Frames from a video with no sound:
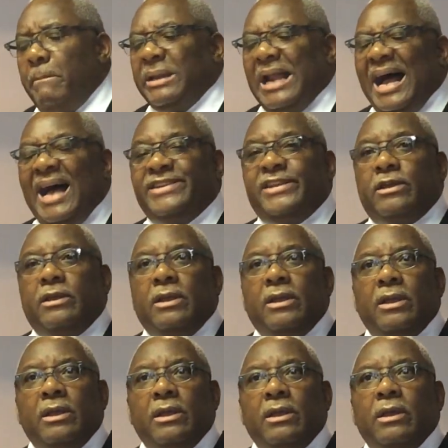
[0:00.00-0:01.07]
But Isaac
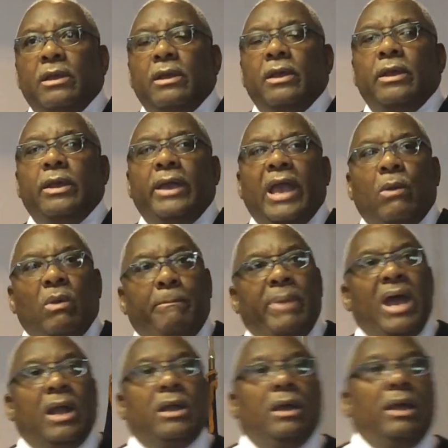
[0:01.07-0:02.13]
and
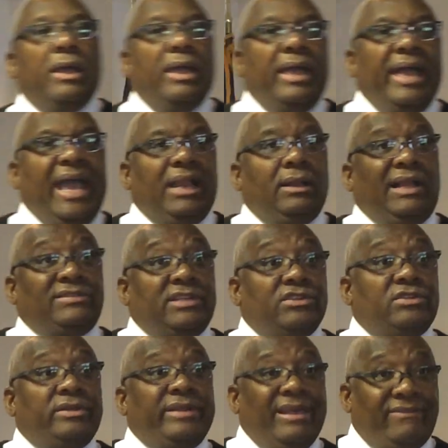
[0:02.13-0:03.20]
Rebekah had lots
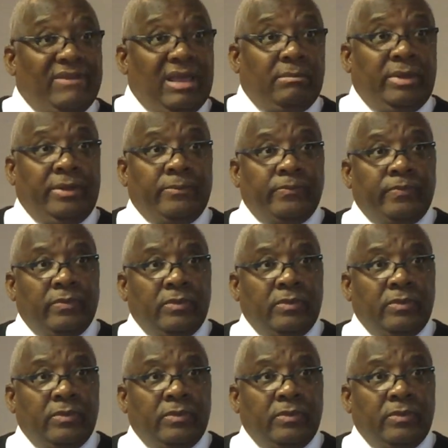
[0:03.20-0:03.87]
of tension in that family.